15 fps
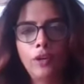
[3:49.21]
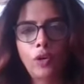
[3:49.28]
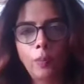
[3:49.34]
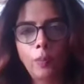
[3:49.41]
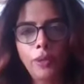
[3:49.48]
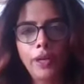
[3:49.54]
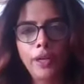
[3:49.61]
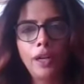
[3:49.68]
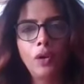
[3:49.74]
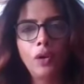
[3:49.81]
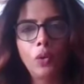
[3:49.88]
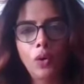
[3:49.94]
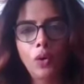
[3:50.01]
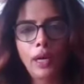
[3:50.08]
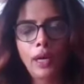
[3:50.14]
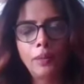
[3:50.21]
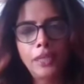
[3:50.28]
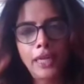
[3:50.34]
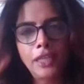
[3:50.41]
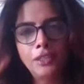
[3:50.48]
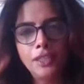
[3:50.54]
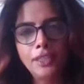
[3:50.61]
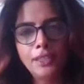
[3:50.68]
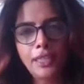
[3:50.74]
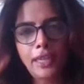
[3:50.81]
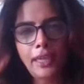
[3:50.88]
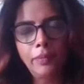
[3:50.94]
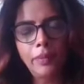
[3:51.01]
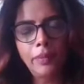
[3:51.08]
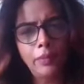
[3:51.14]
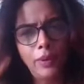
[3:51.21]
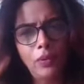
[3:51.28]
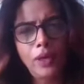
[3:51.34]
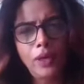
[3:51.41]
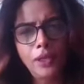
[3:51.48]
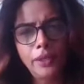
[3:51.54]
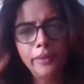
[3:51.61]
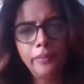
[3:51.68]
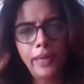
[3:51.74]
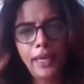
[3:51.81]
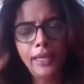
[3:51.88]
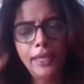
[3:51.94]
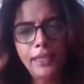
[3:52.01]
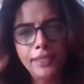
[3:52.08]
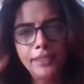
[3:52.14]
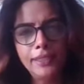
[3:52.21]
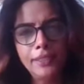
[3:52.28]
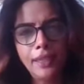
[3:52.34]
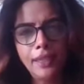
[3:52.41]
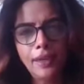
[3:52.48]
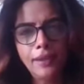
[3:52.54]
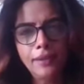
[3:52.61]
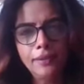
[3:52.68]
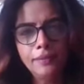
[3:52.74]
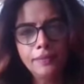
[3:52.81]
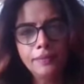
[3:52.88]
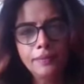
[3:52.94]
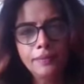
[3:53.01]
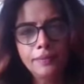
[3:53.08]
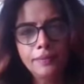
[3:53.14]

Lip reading: adopted a low carb dietary style maybe 1 year back. Is it that?